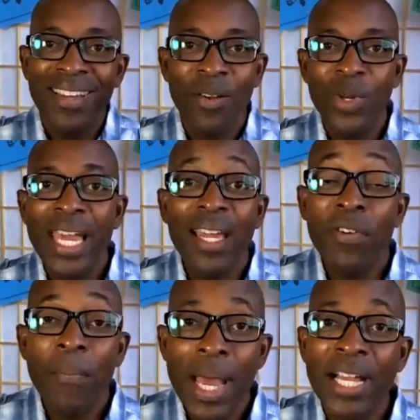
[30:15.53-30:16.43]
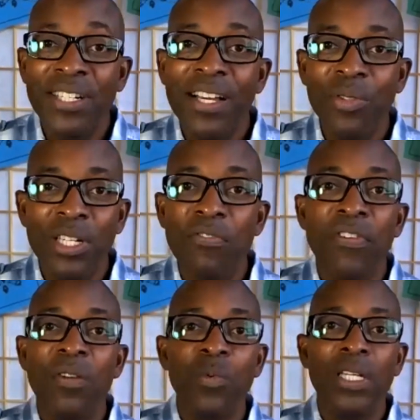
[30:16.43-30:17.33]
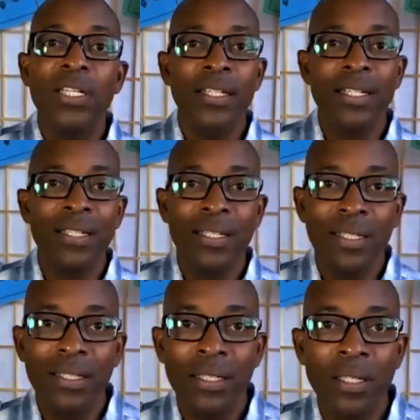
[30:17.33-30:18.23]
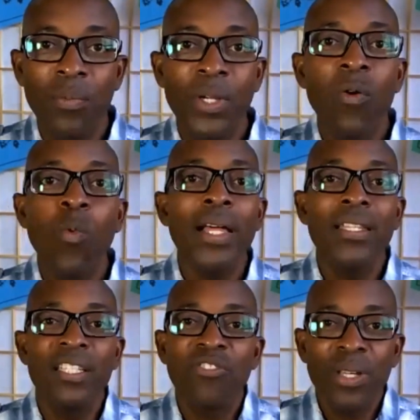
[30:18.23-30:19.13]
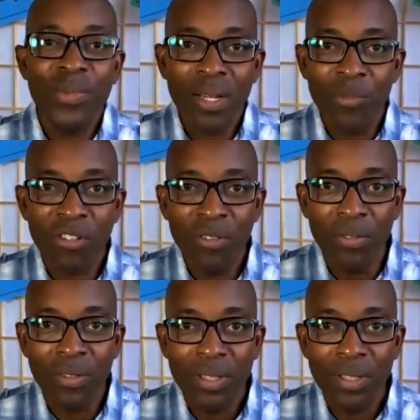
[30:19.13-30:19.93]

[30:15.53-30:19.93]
we can't even imagine how different it would look. It'll be our wildest dreams come true.